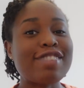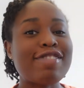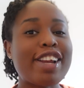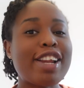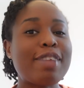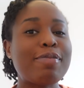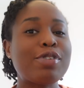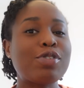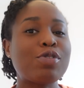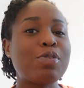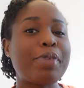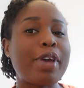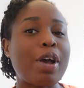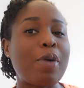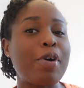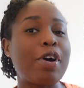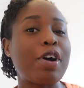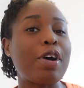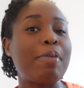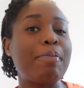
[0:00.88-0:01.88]
my name is Omi and
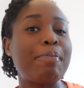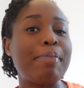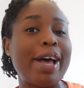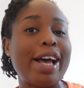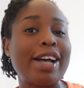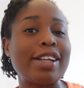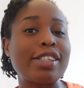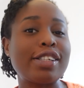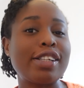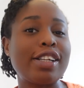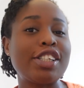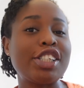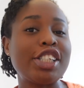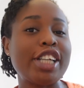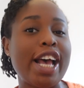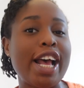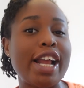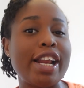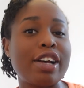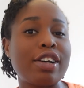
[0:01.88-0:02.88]
welcome back to the
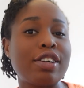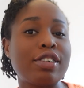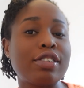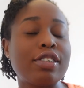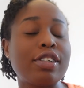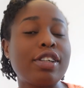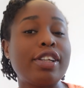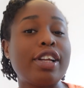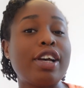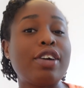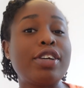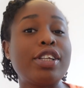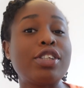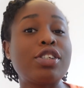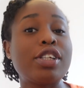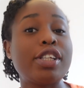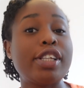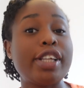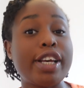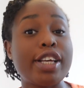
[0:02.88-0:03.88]
channel. Now in
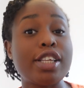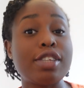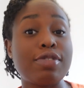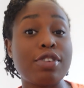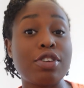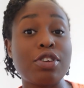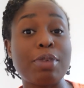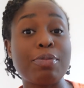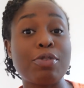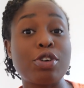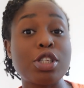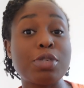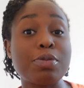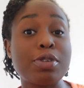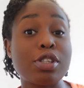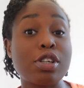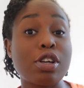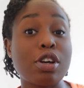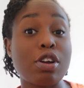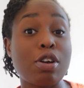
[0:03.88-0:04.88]
today's video, I'm going to be
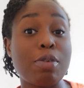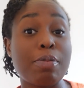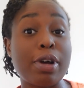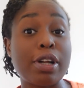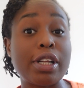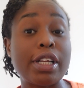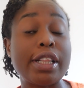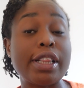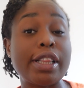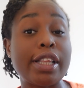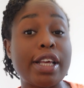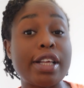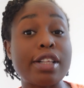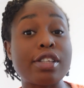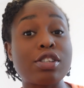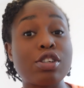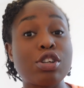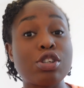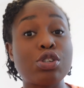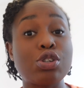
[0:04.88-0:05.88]
talking about the
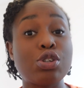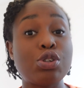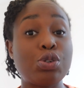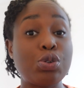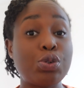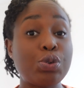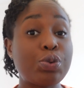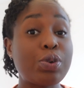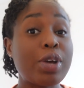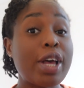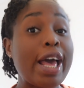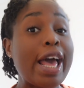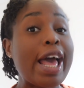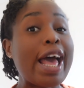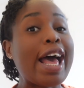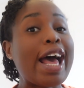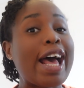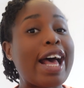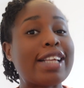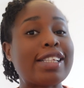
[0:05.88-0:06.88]
things not to do
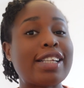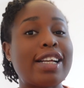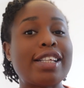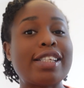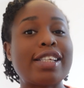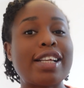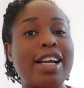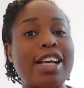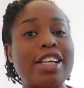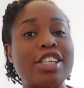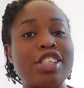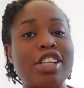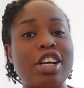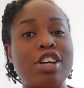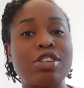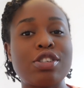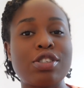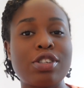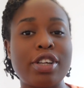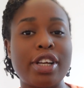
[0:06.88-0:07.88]
as an
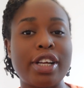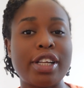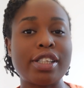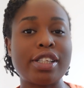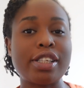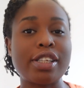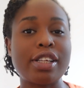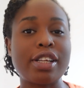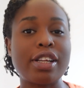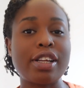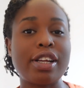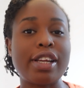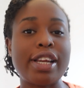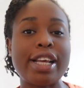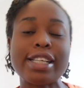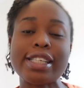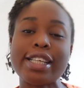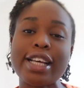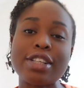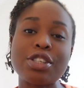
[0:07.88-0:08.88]
international student.
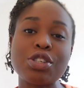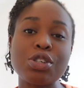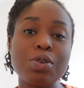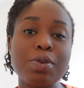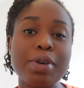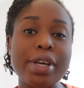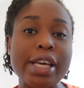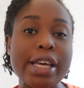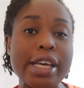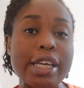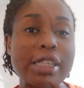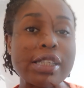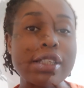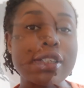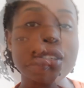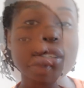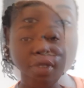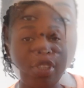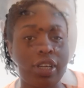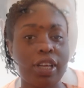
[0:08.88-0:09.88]
Let's get to
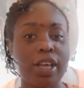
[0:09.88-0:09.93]
it.